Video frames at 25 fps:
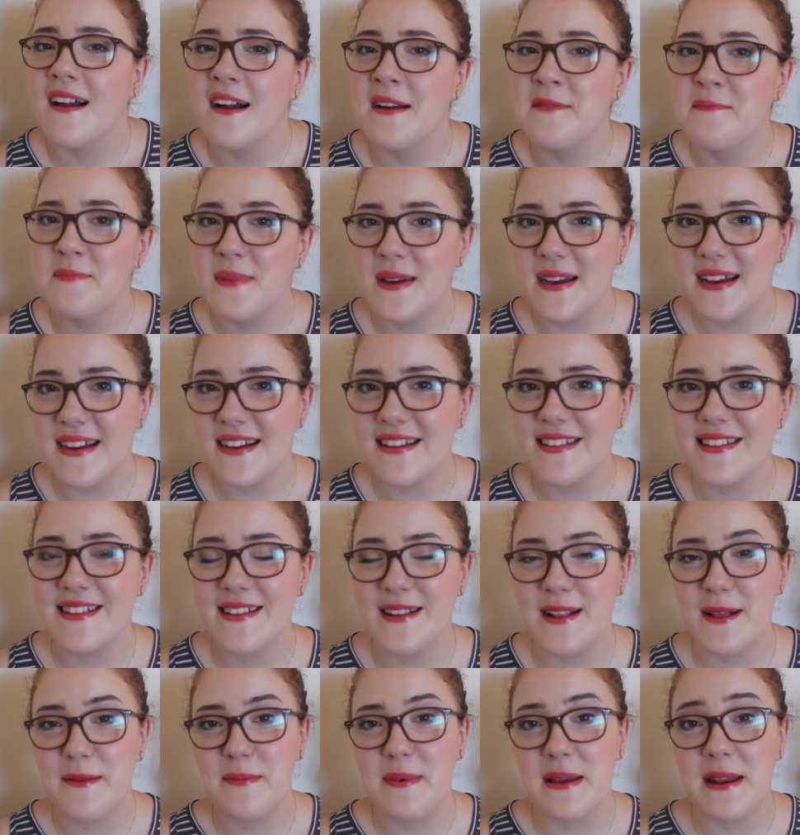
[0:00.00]
I'm being a
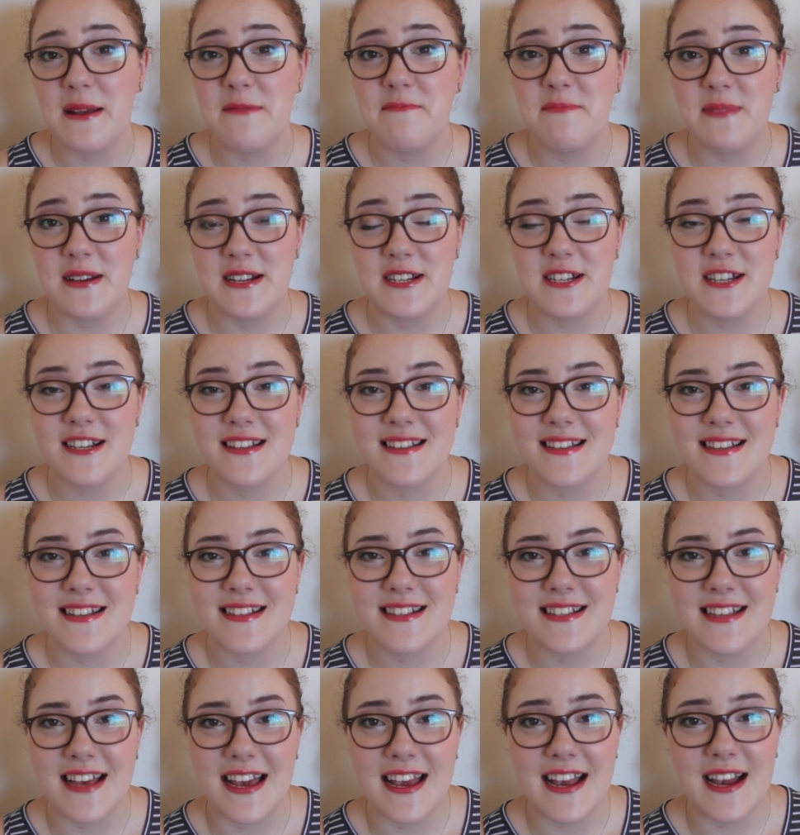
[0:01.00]
little bit ambitious and
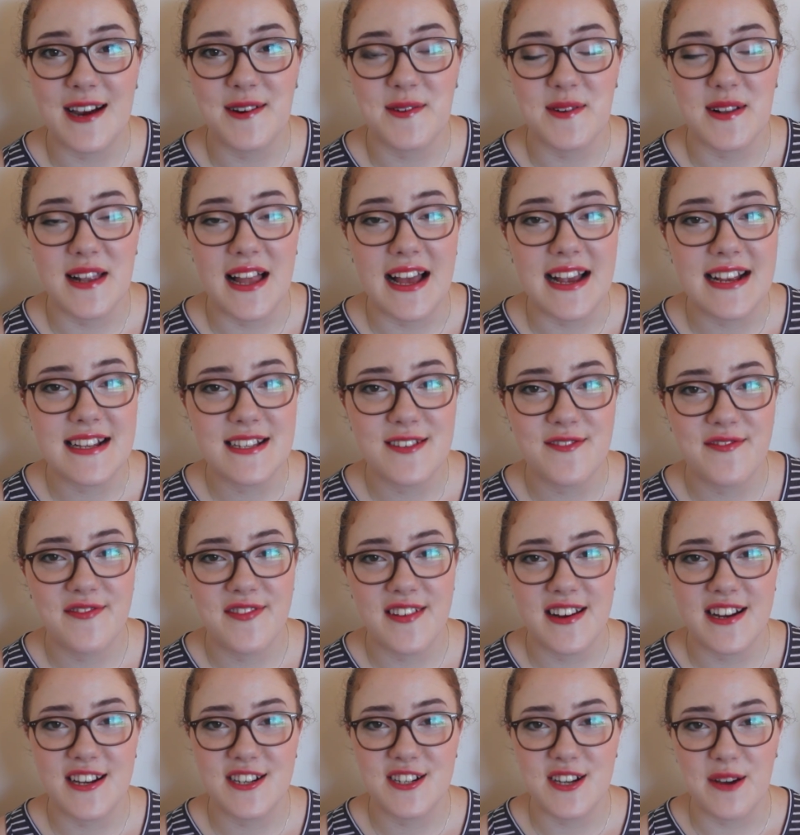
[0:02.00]
saying I would like to
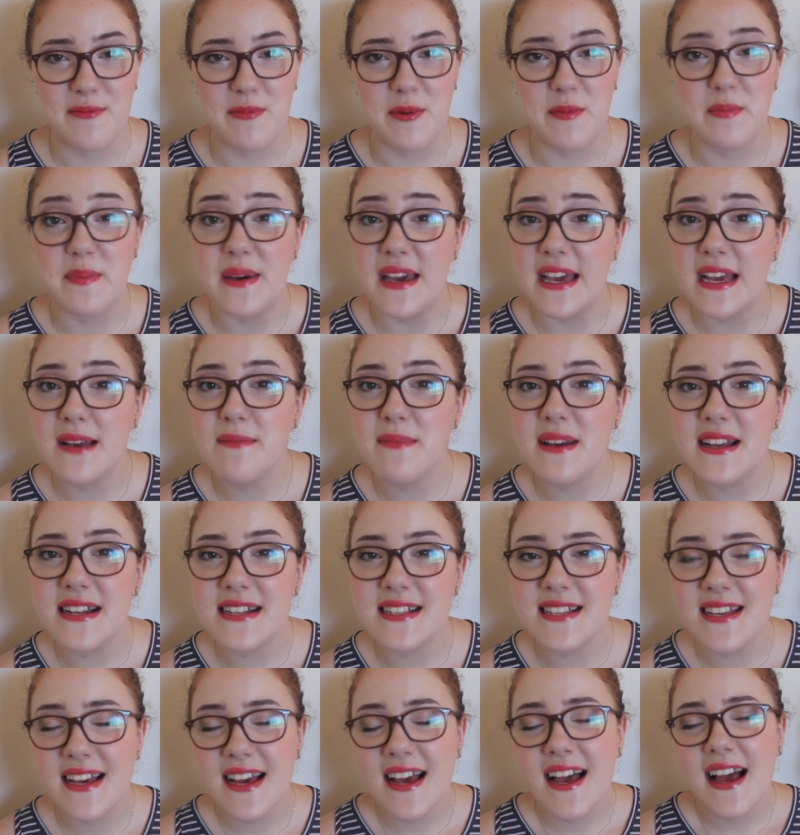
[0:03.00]
finish up a
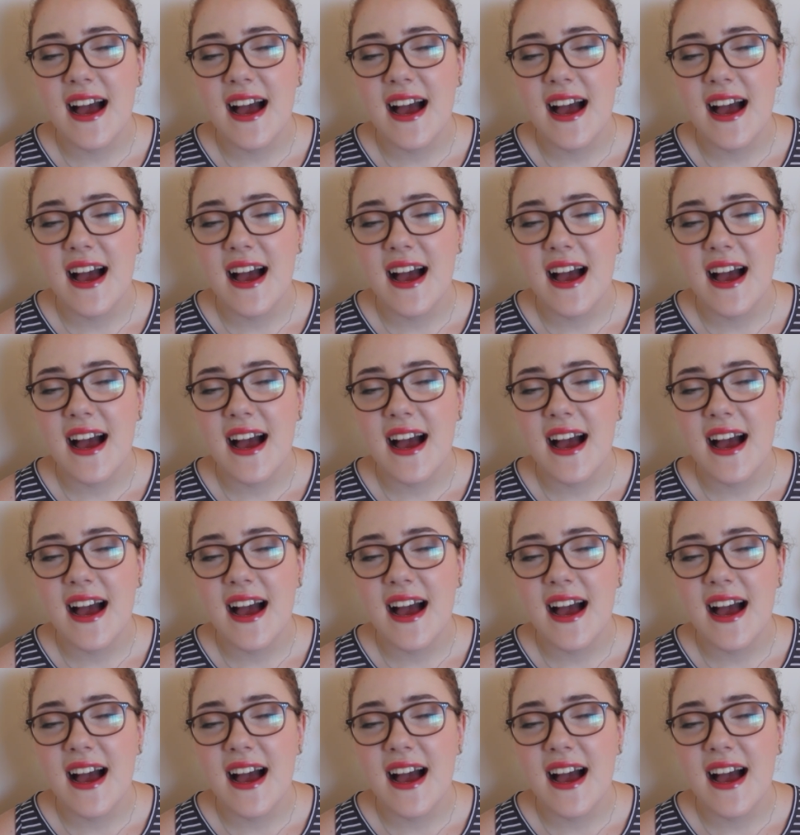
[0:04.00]
pigment.